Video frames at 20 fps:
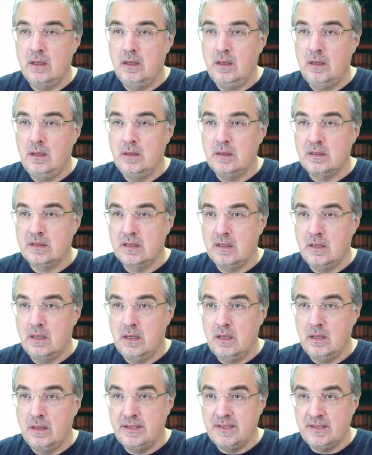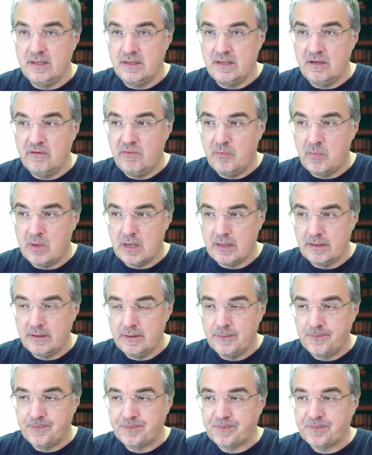is a resistive
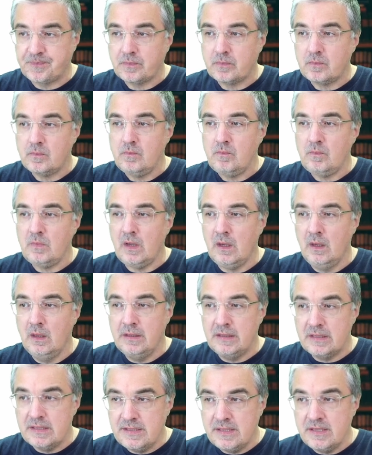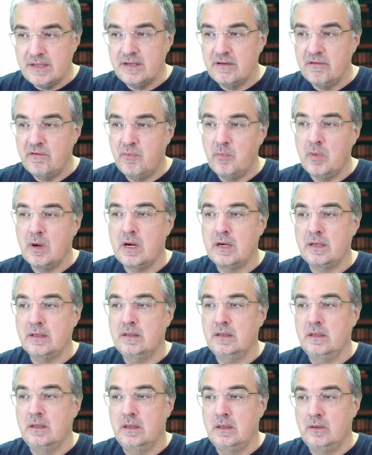part, and resistive
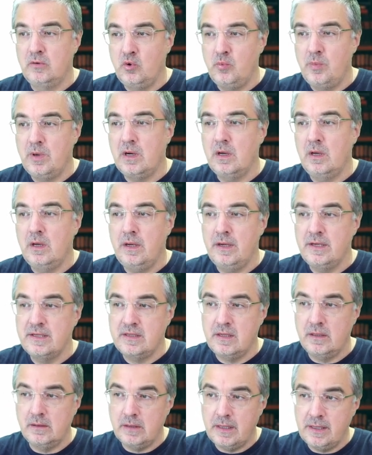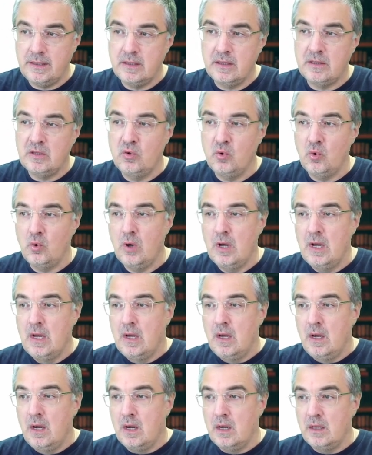part typically is related to
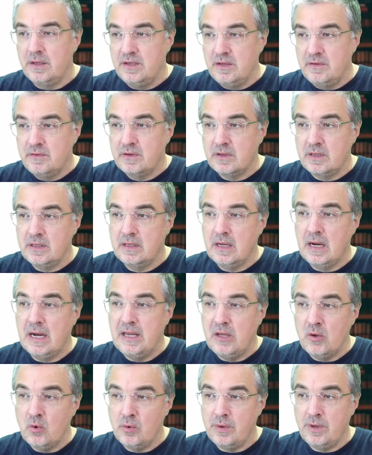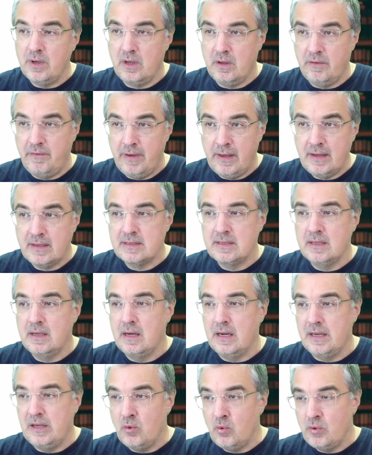different ionic effects,
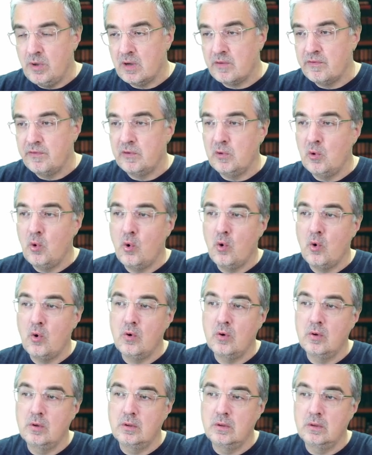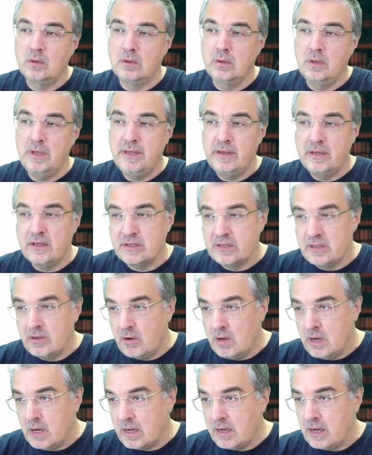ionic flow,
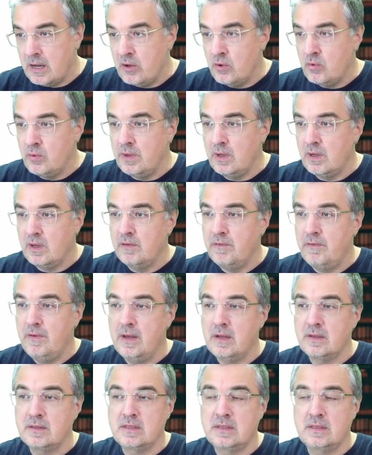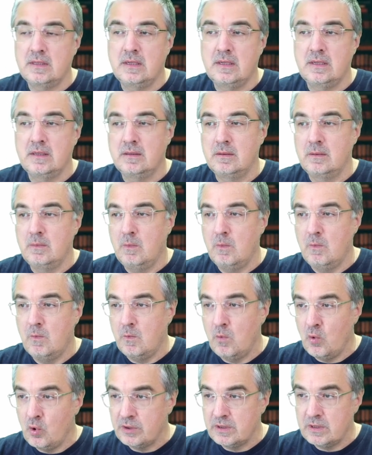intercellular ionic effects,
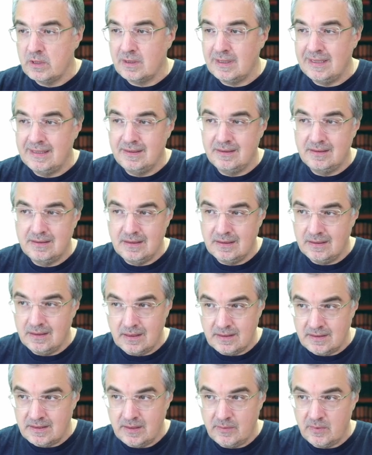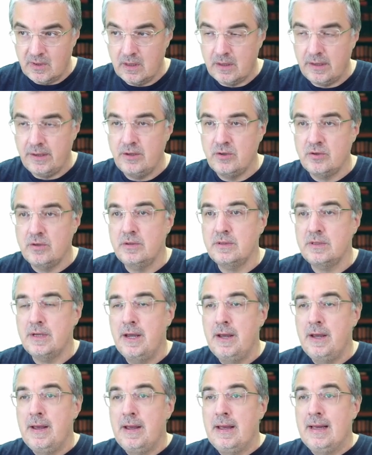water and similar issues.
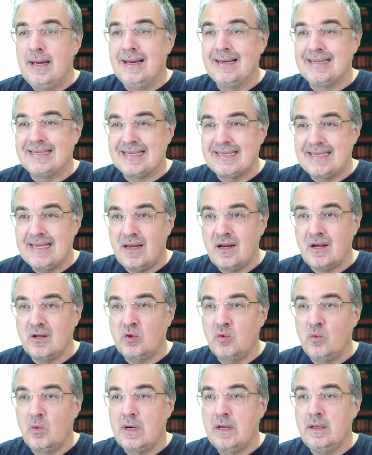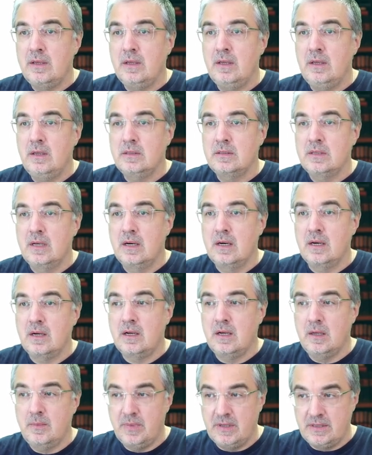The second one is a
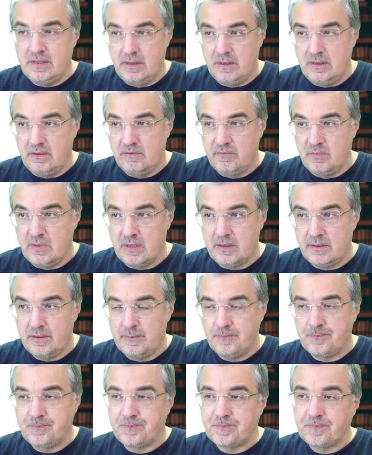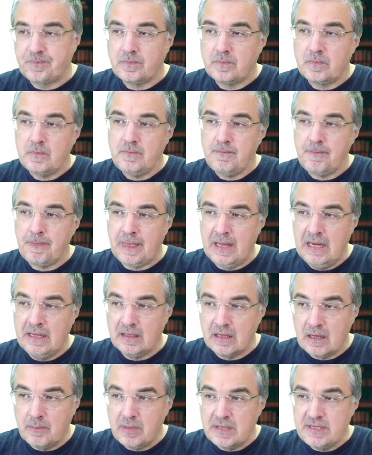capacitive part.
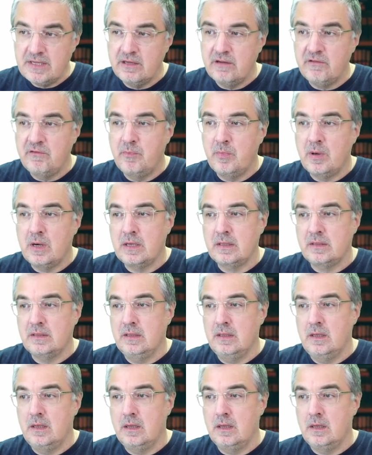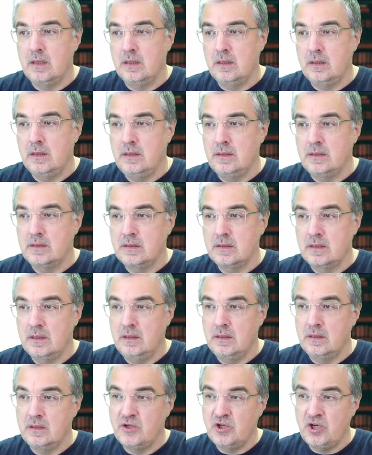And capacitive part is
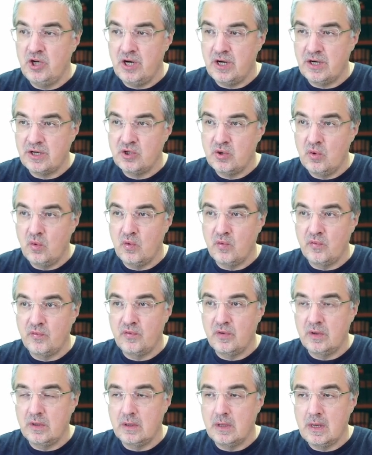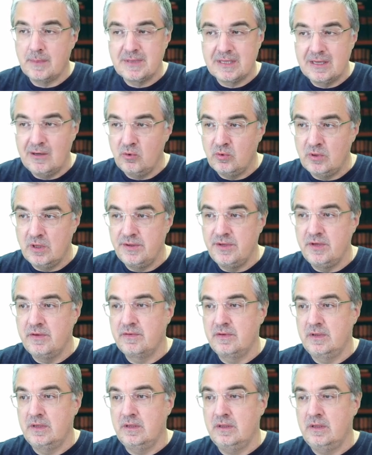in charge of absolutely
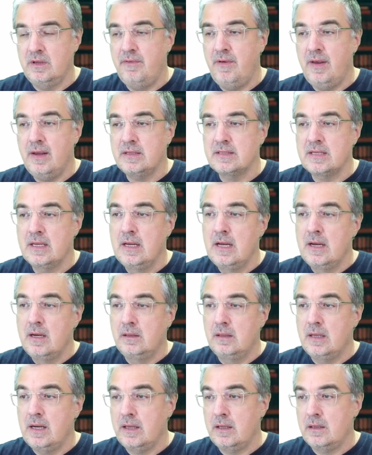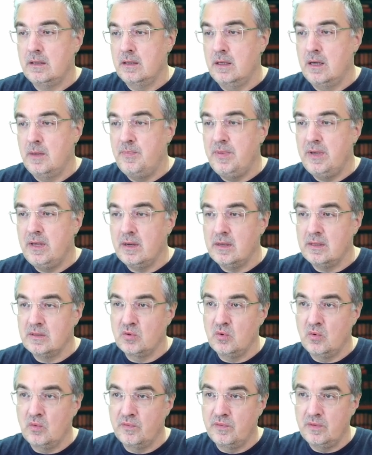different effects, like the
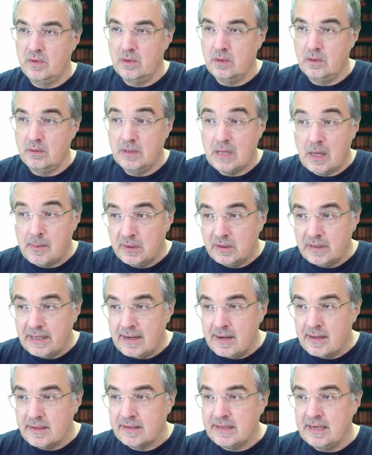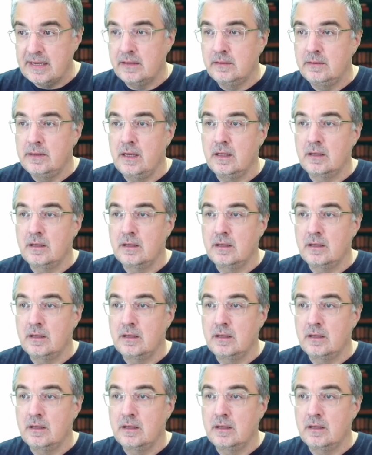appearance of double electric layer,